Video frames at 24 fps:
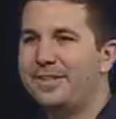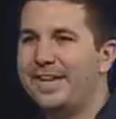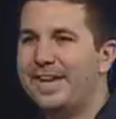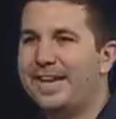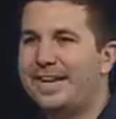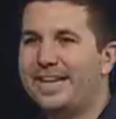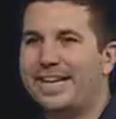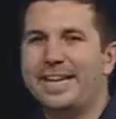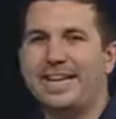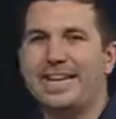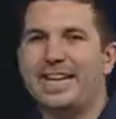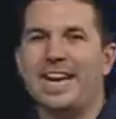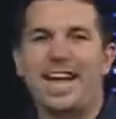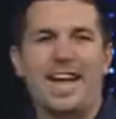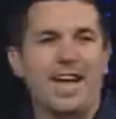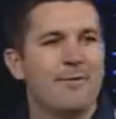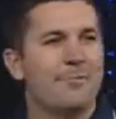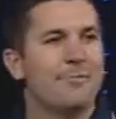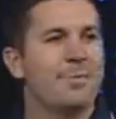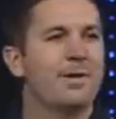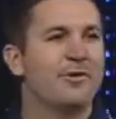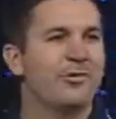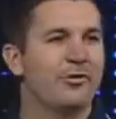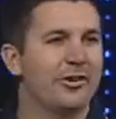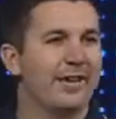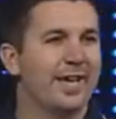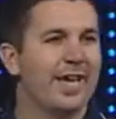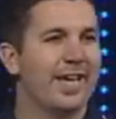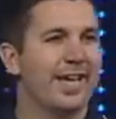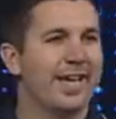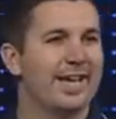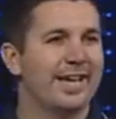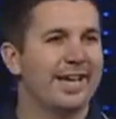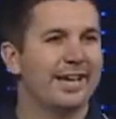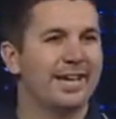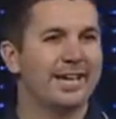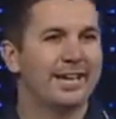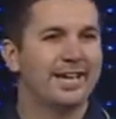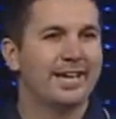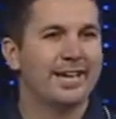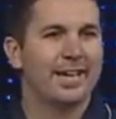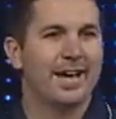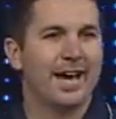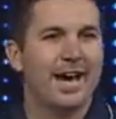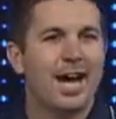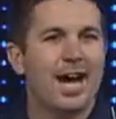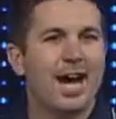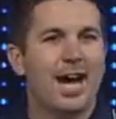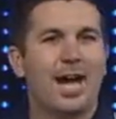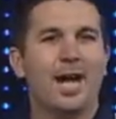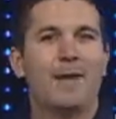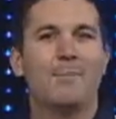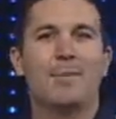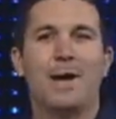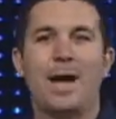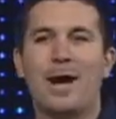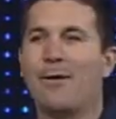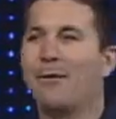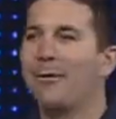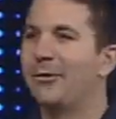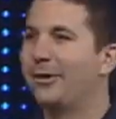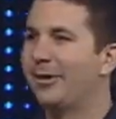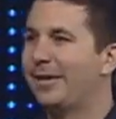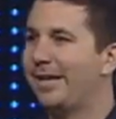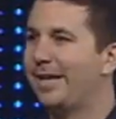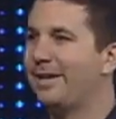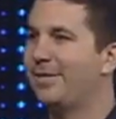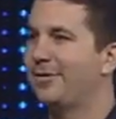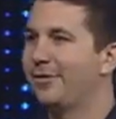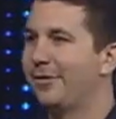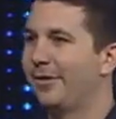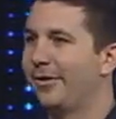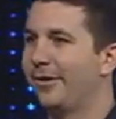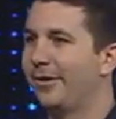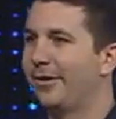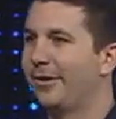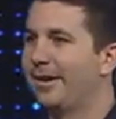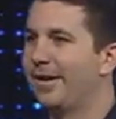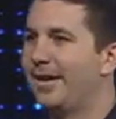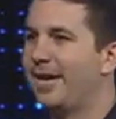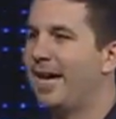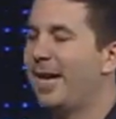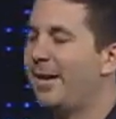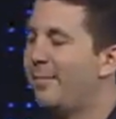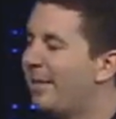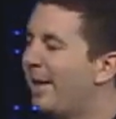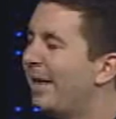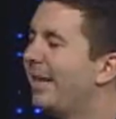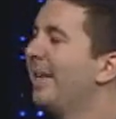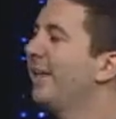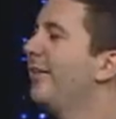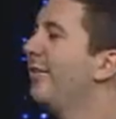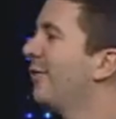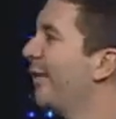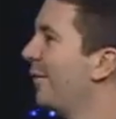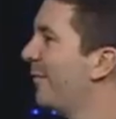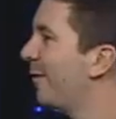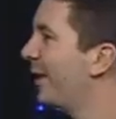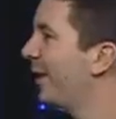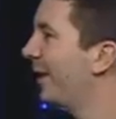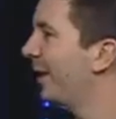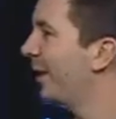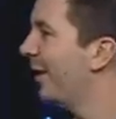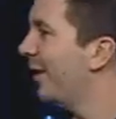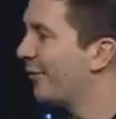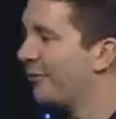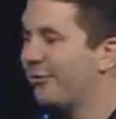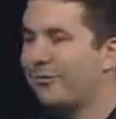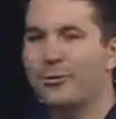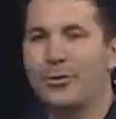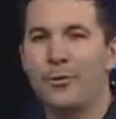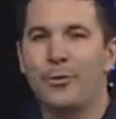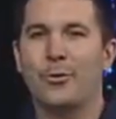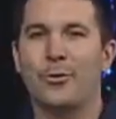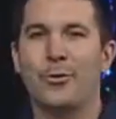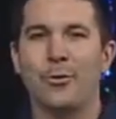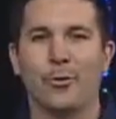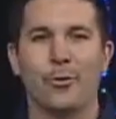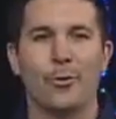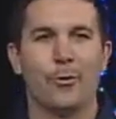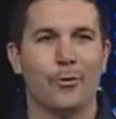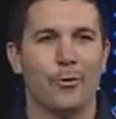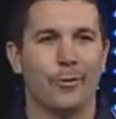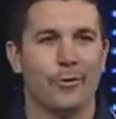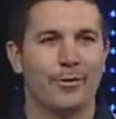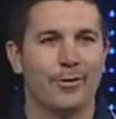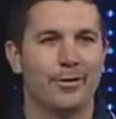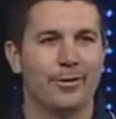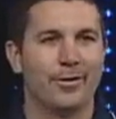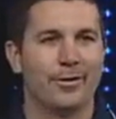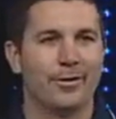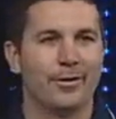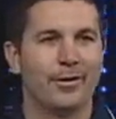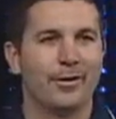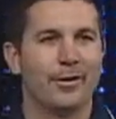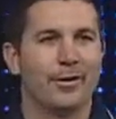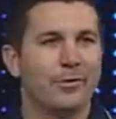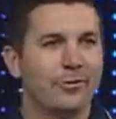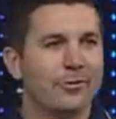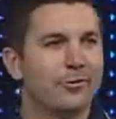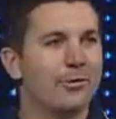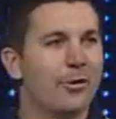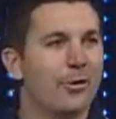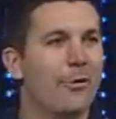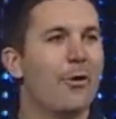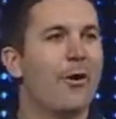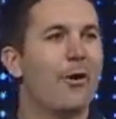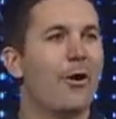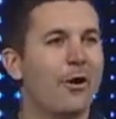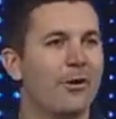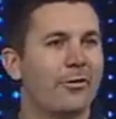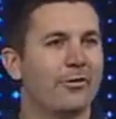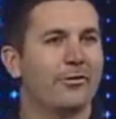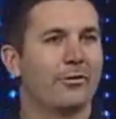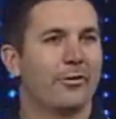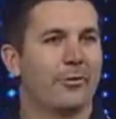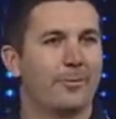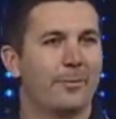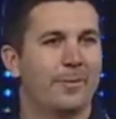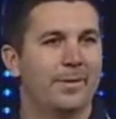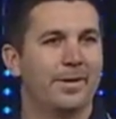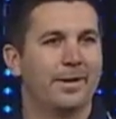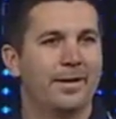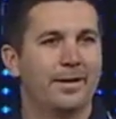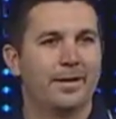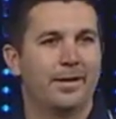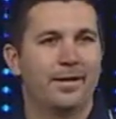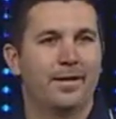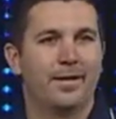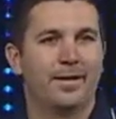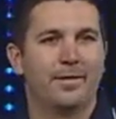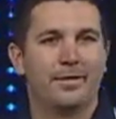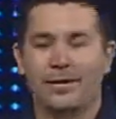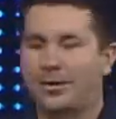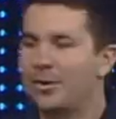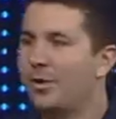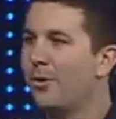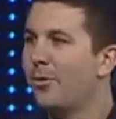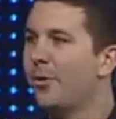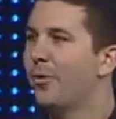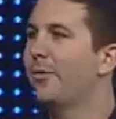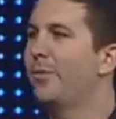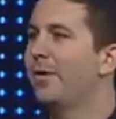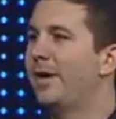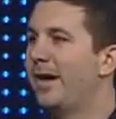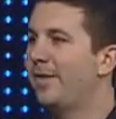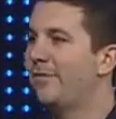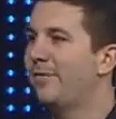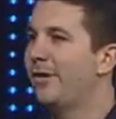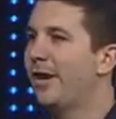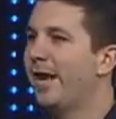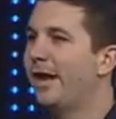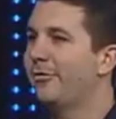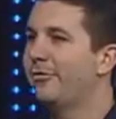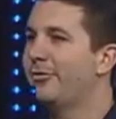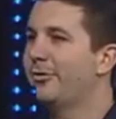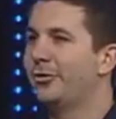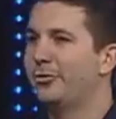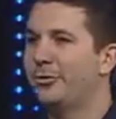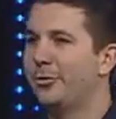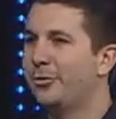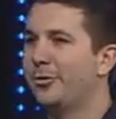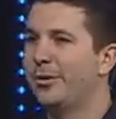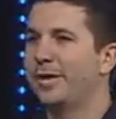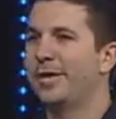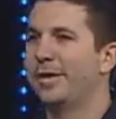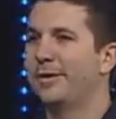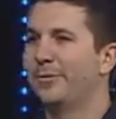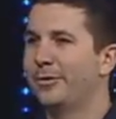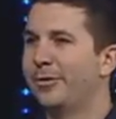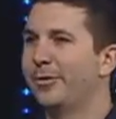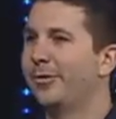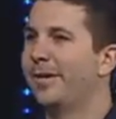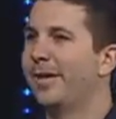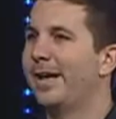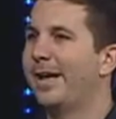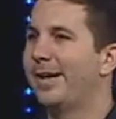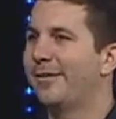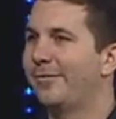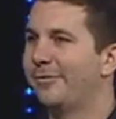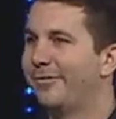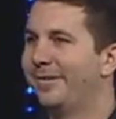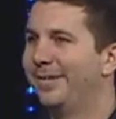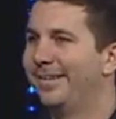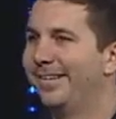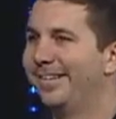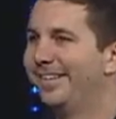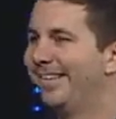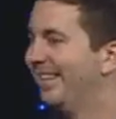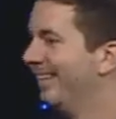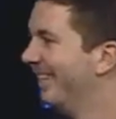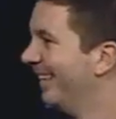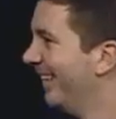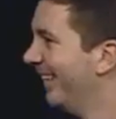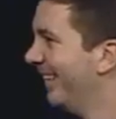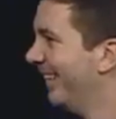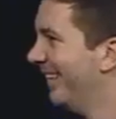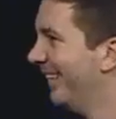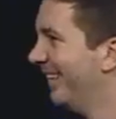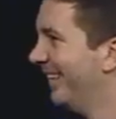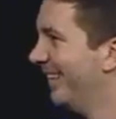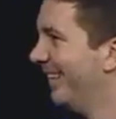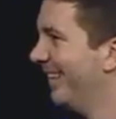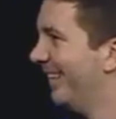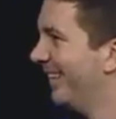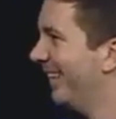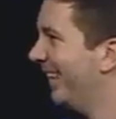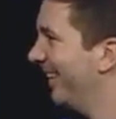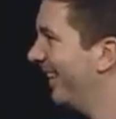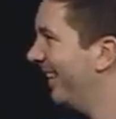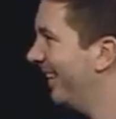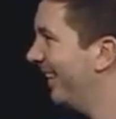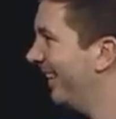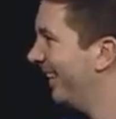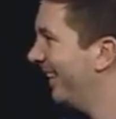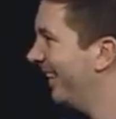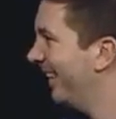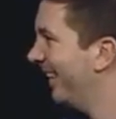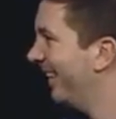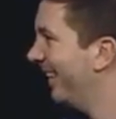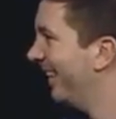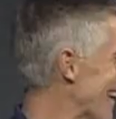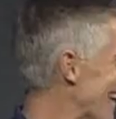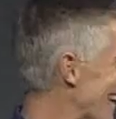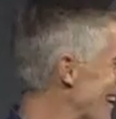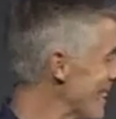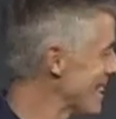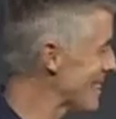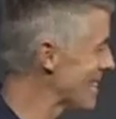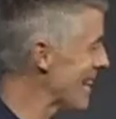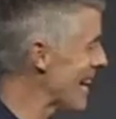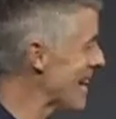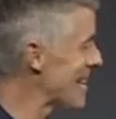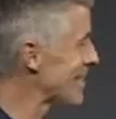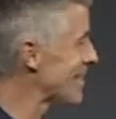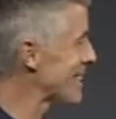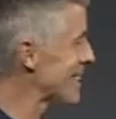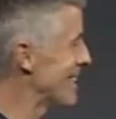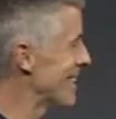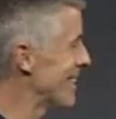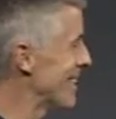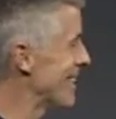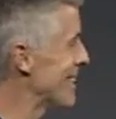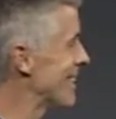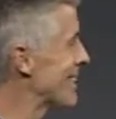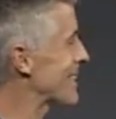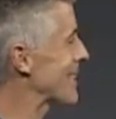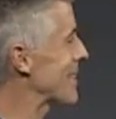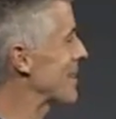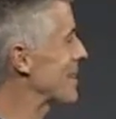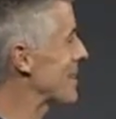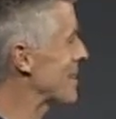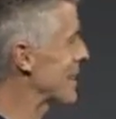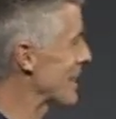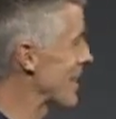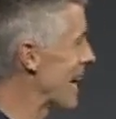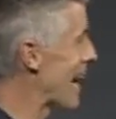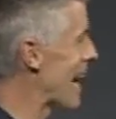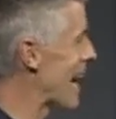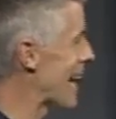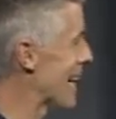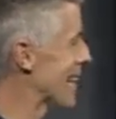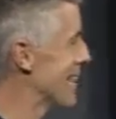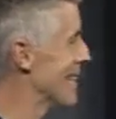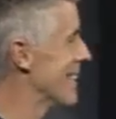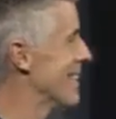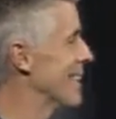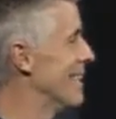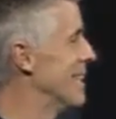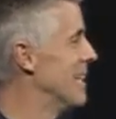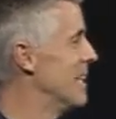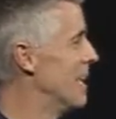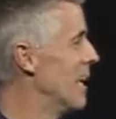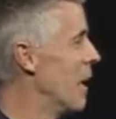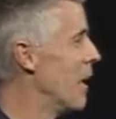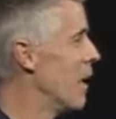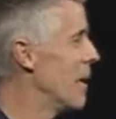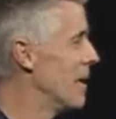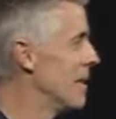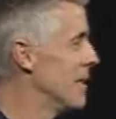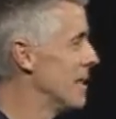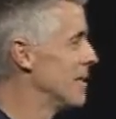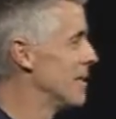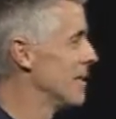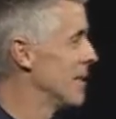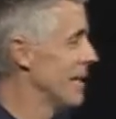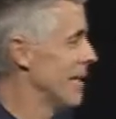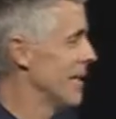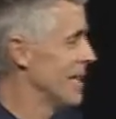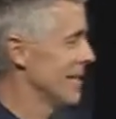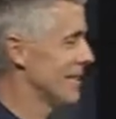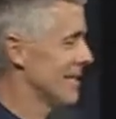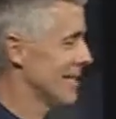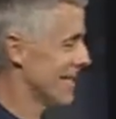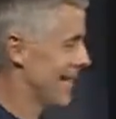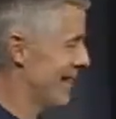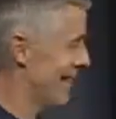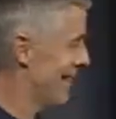taking an F P G A, a high-powered laser, and making something so cool, so awesome, that no one would ever actually do it in real life. All right, sounds good. Let's see what you got. All right, hit the lights.